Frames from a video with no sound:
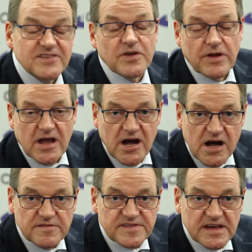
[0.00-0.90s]
It's only a
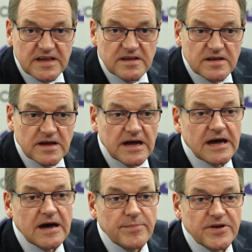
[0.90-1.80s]
half day, uh,
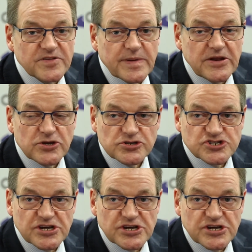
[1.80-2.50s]
but it's been a good